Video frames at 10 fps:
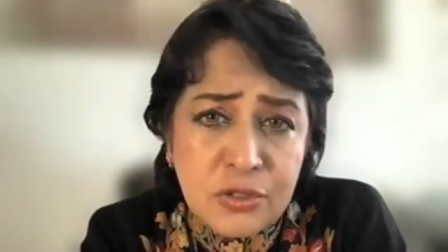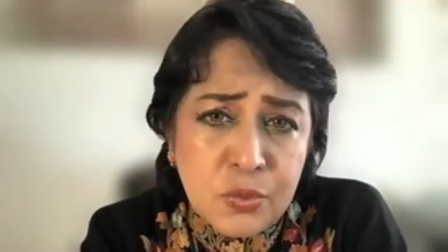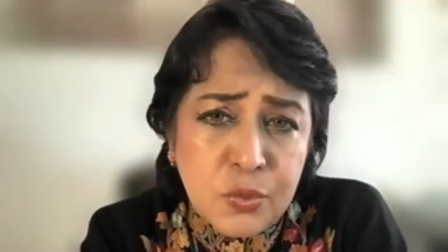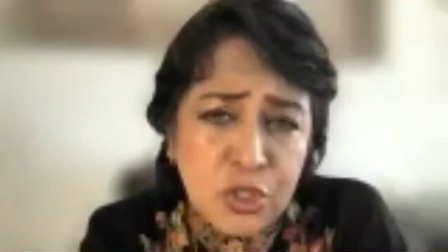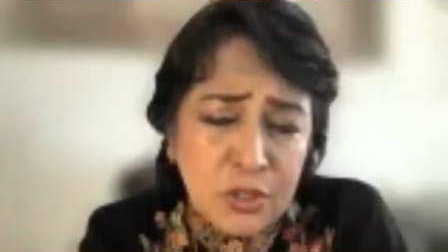
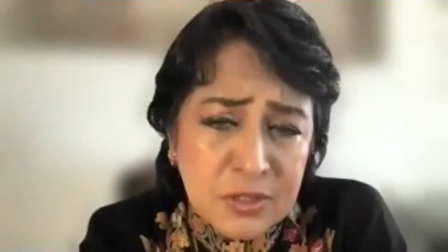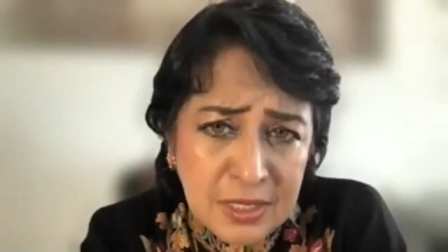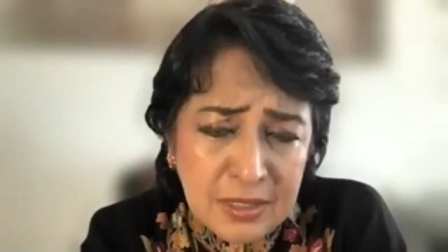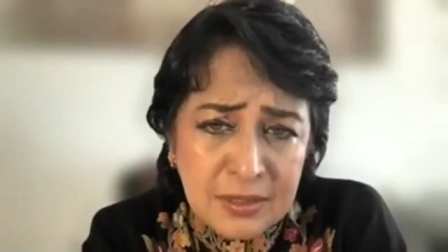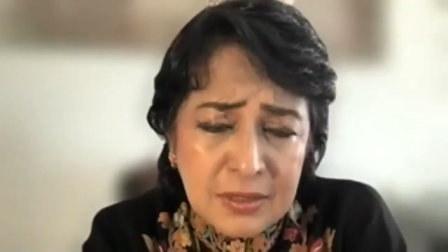which are
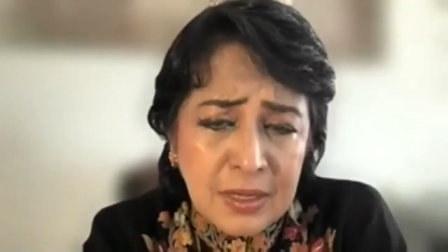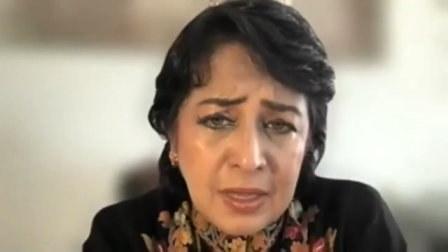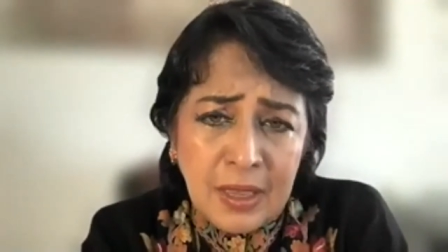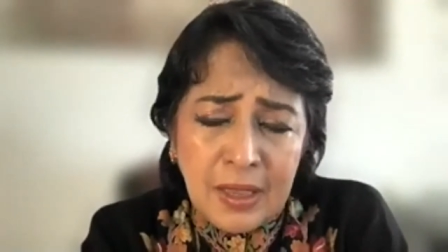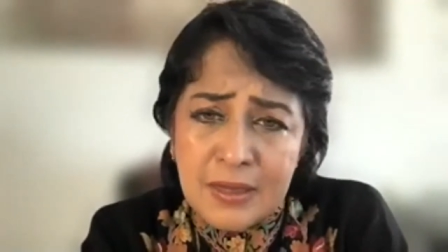taken,
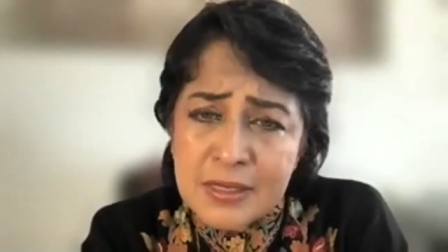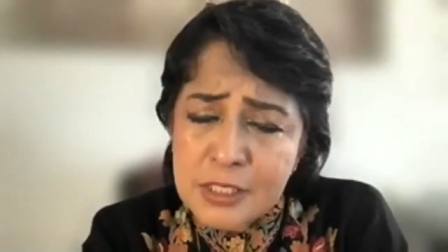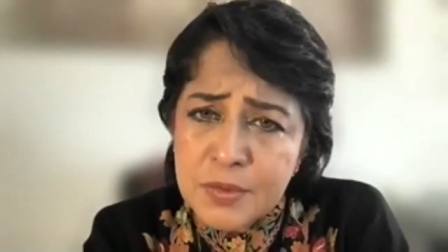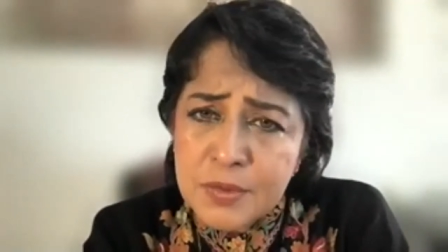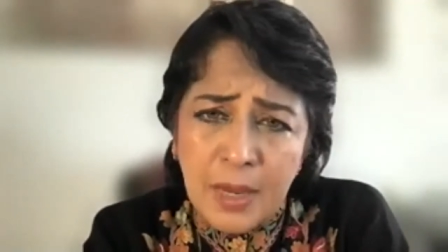
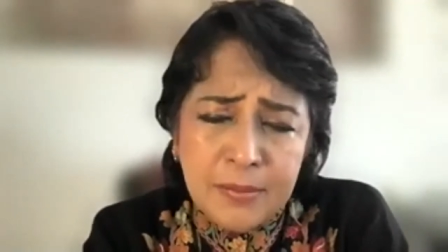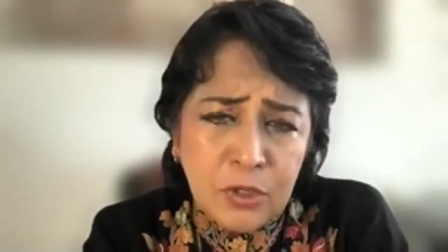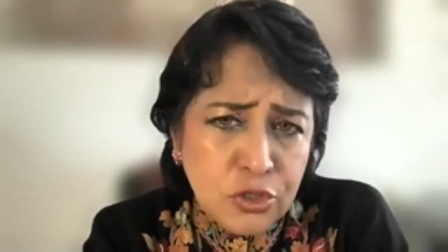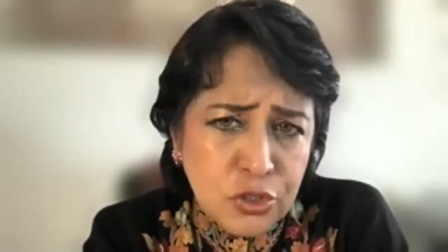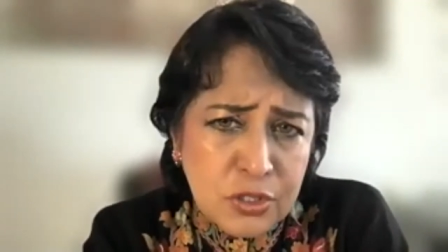sometimes
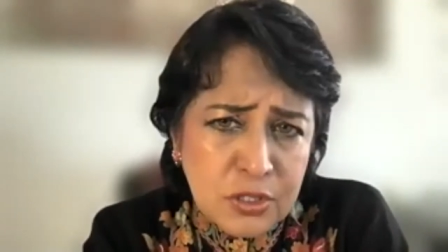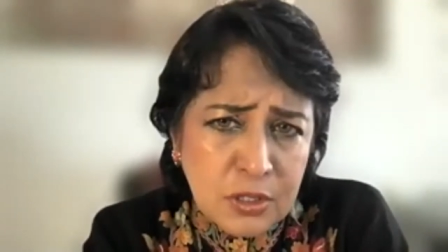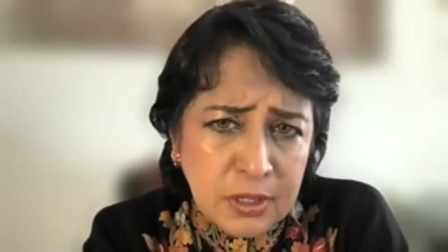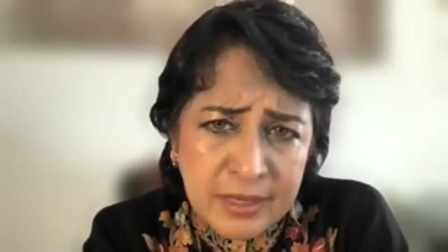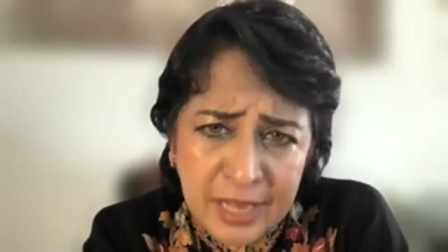not just
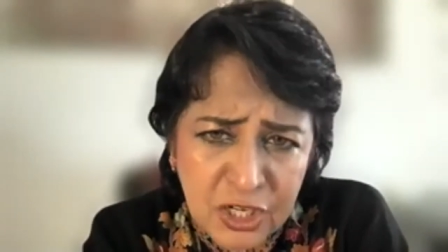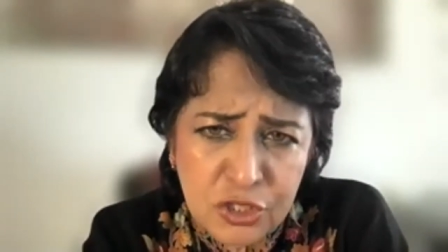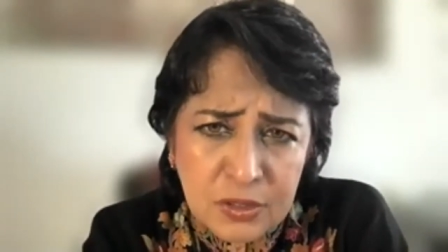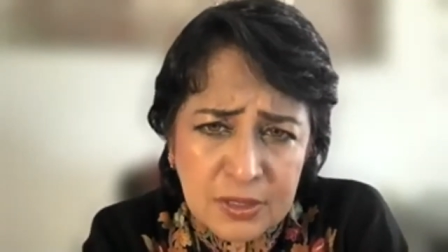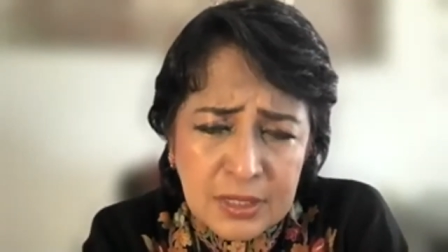
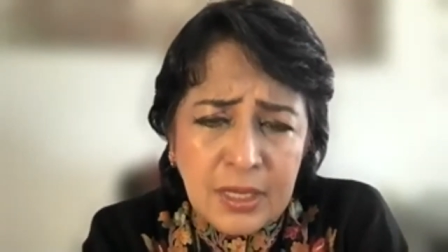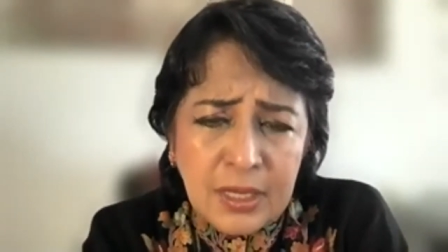nationally,